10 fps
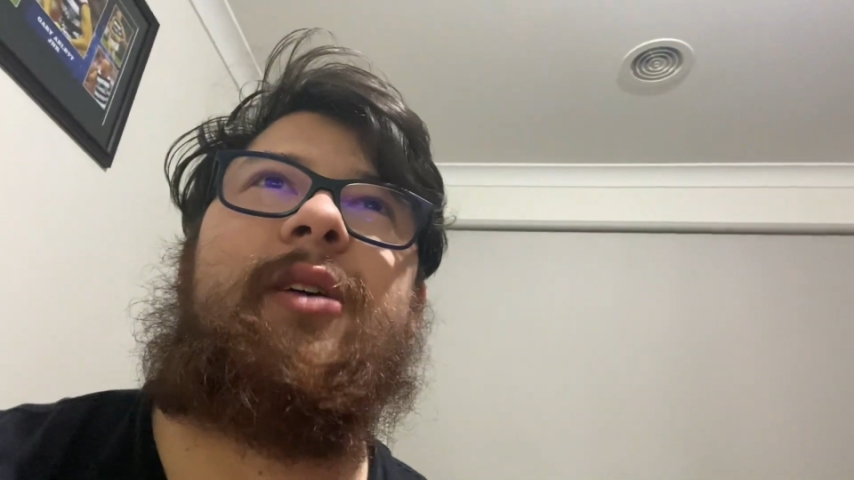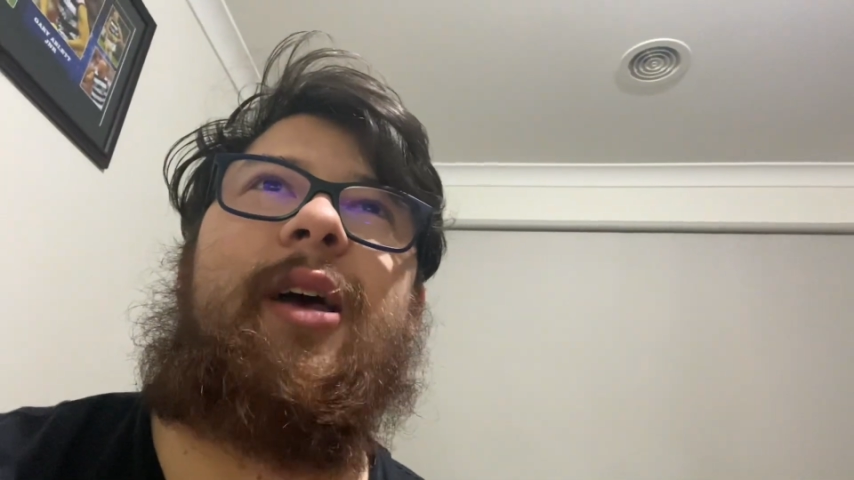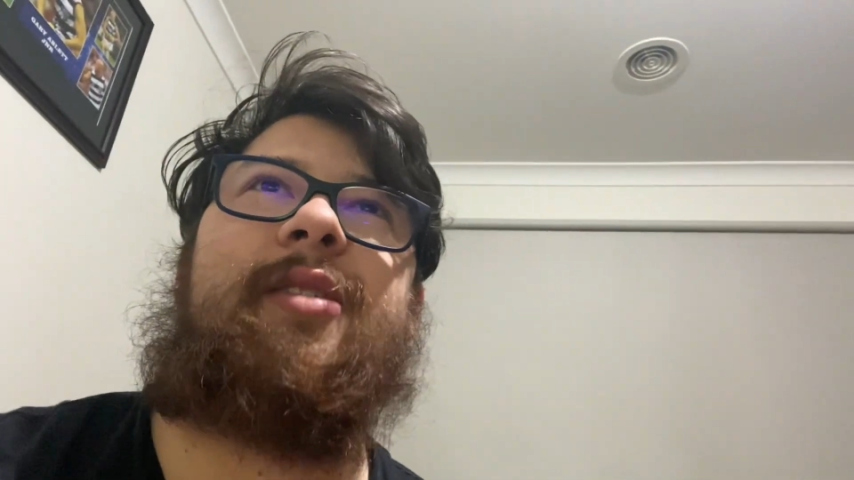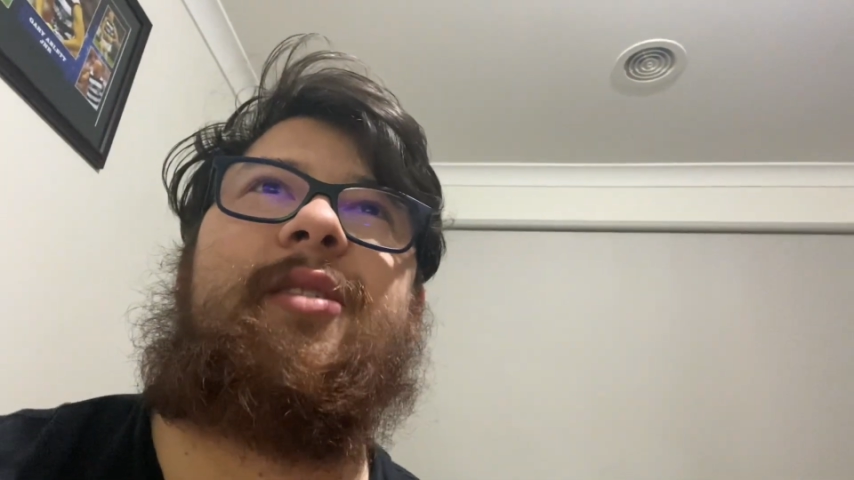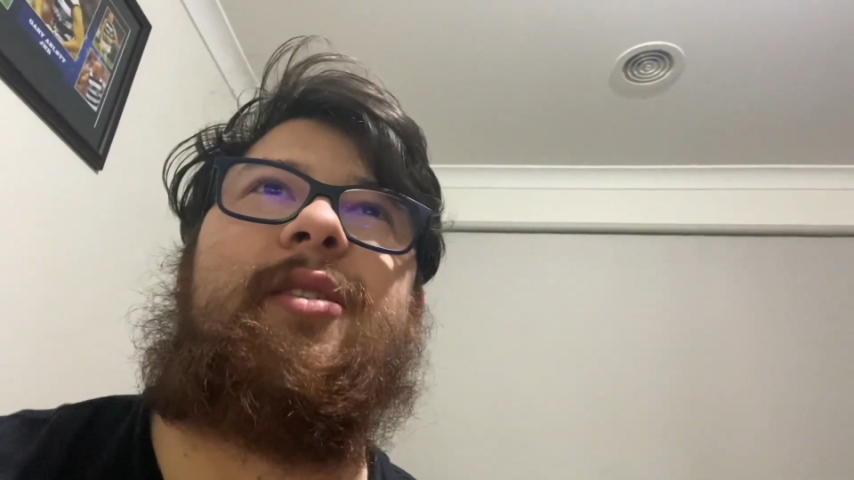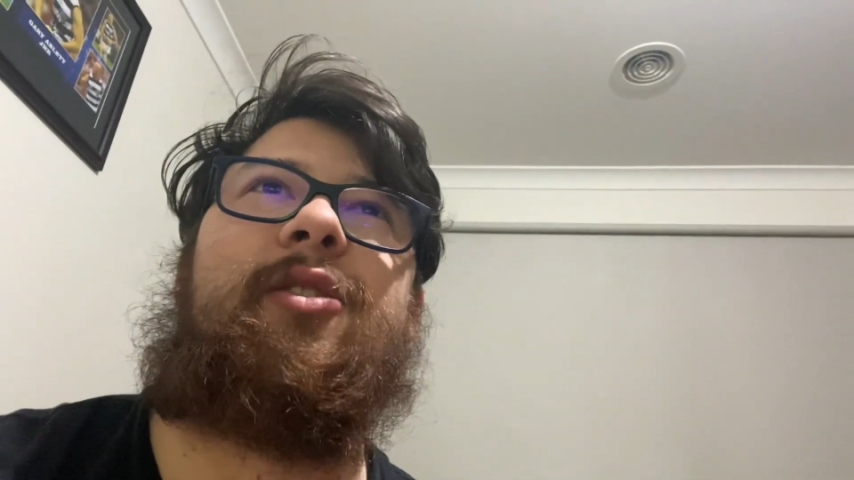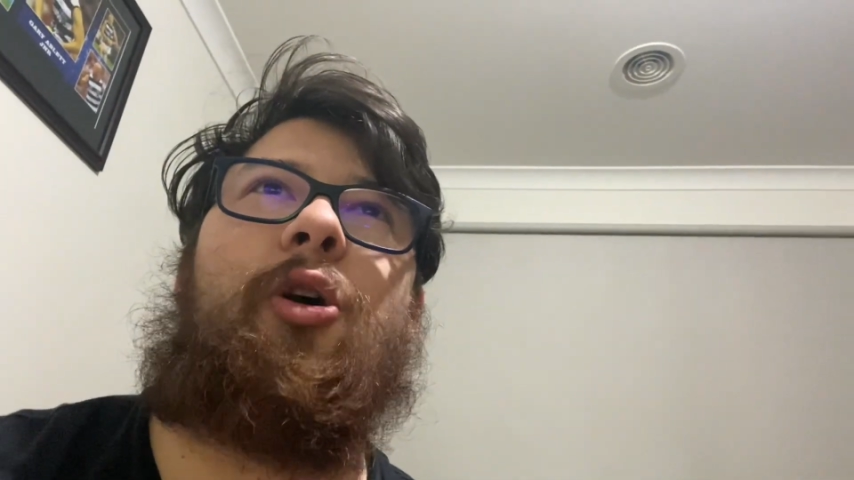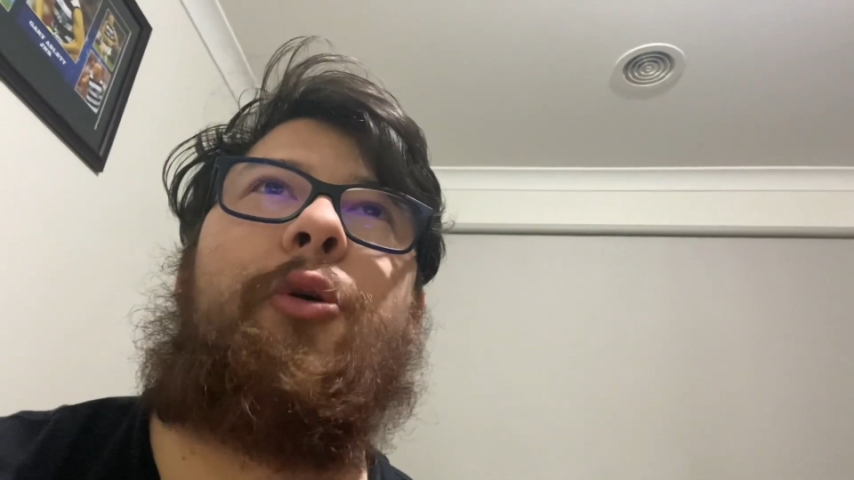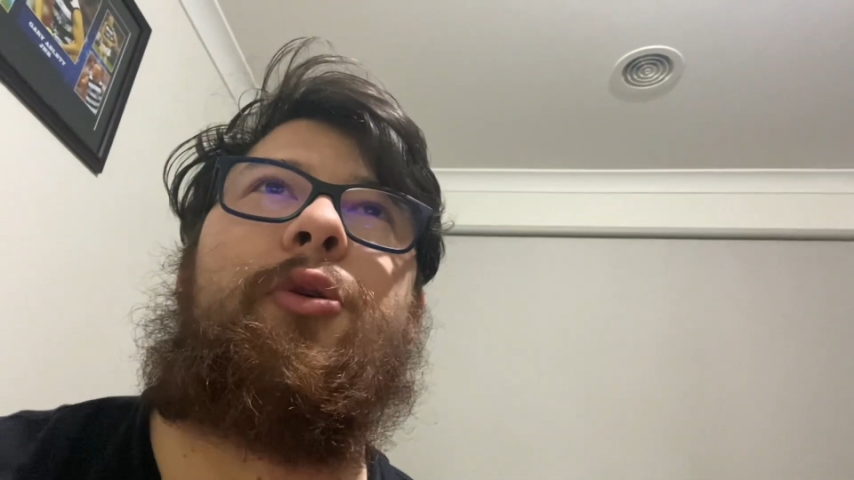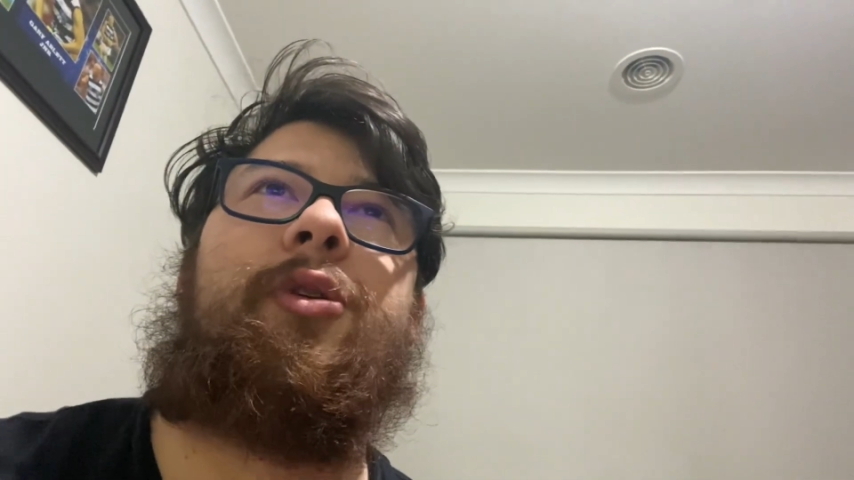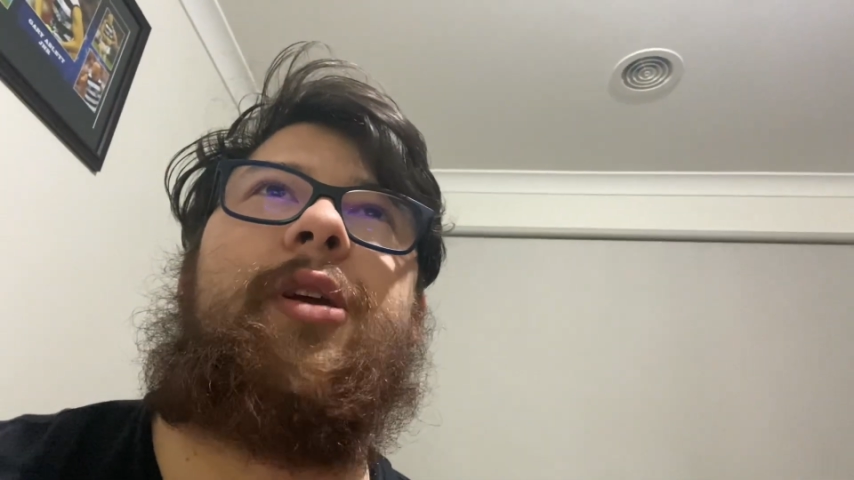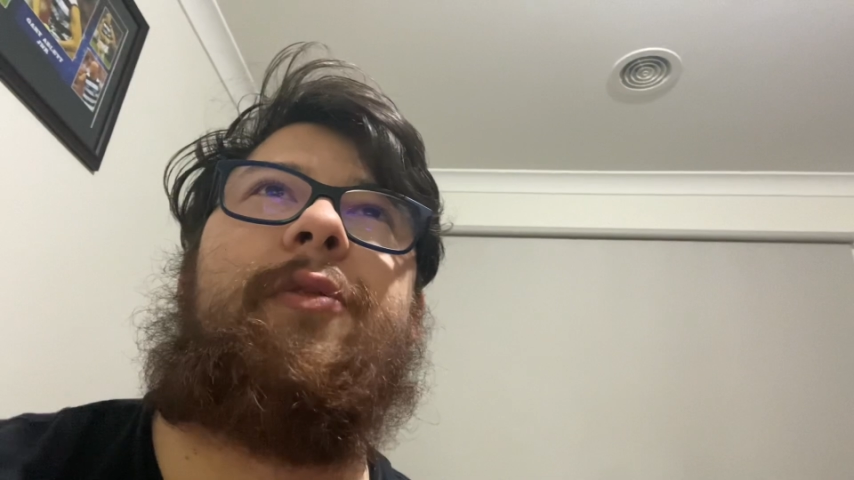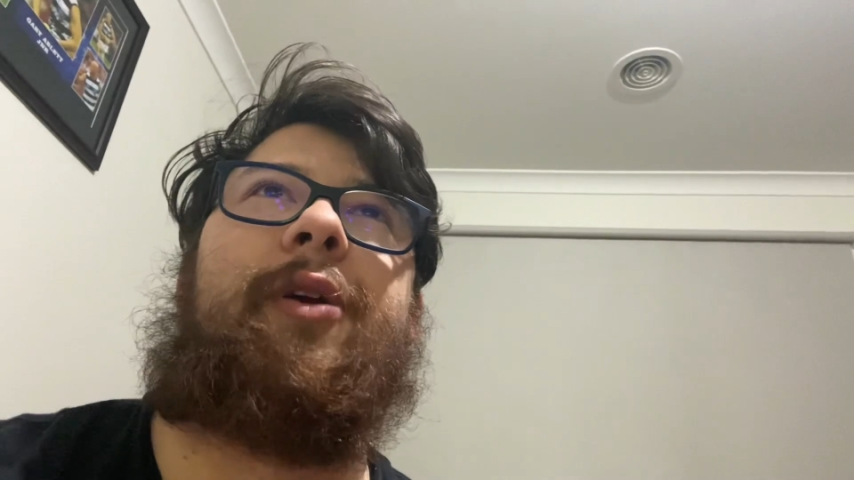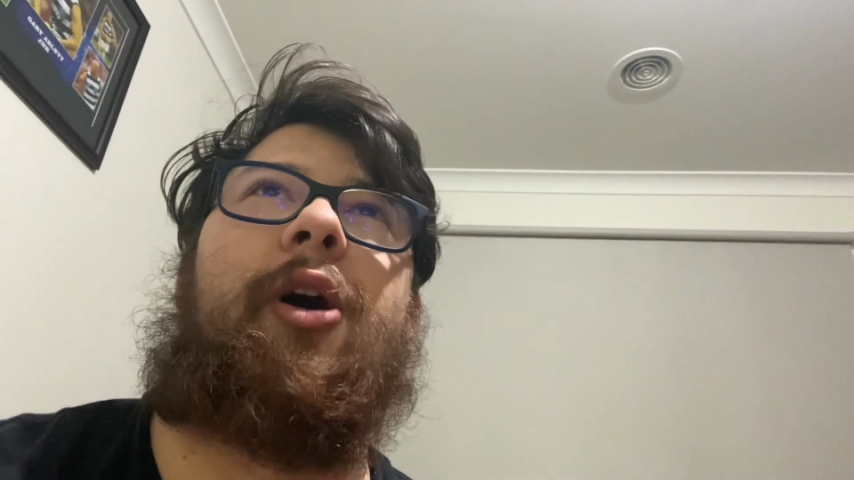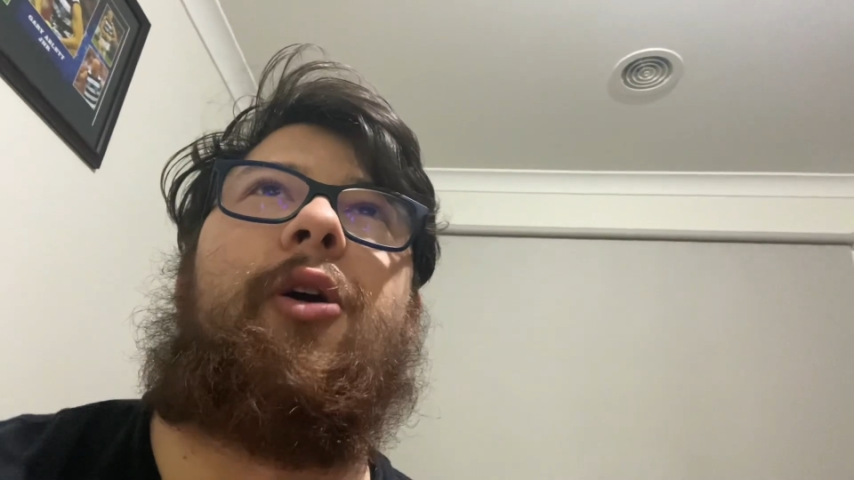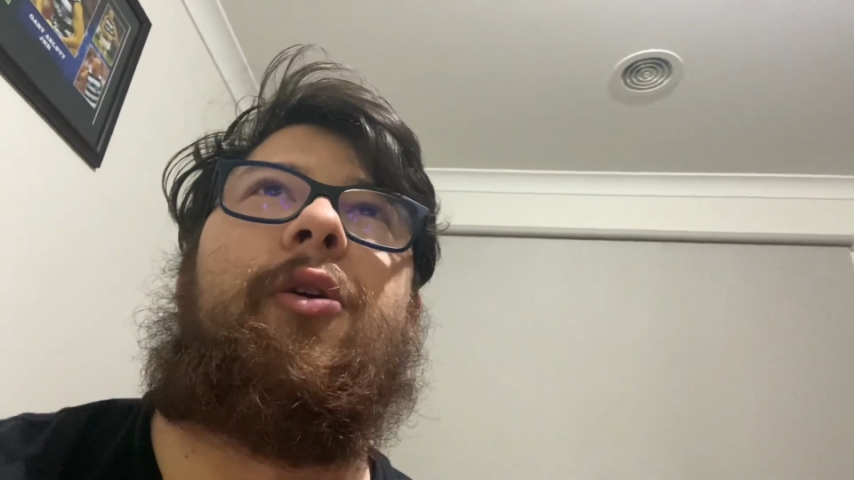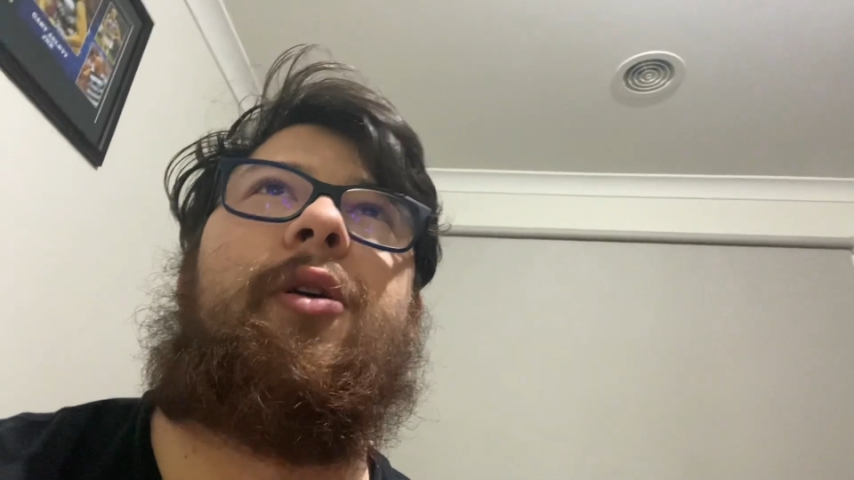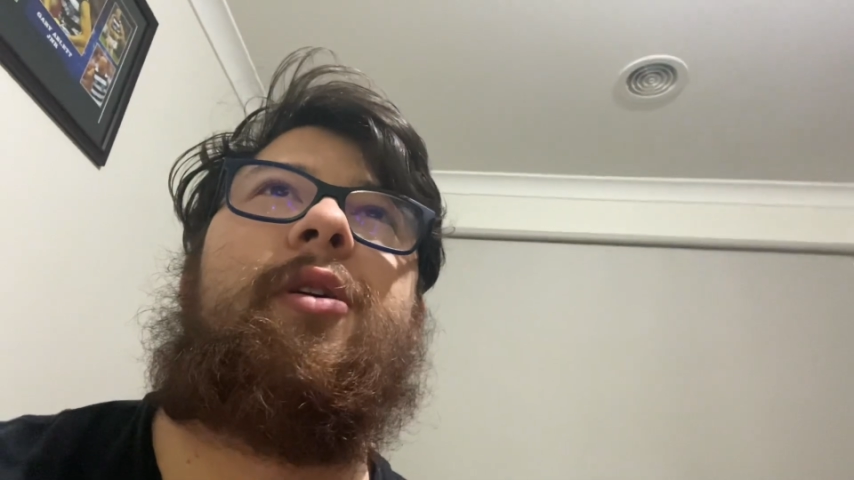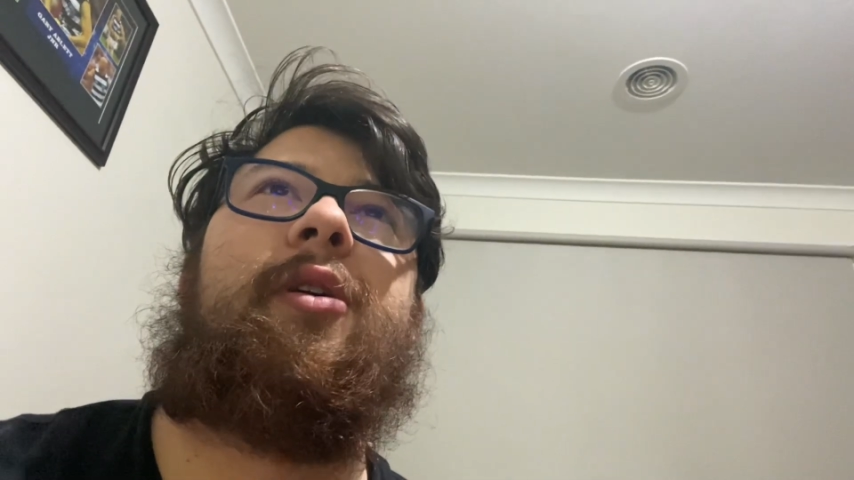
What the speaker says: Essendon Collingwood, here we go.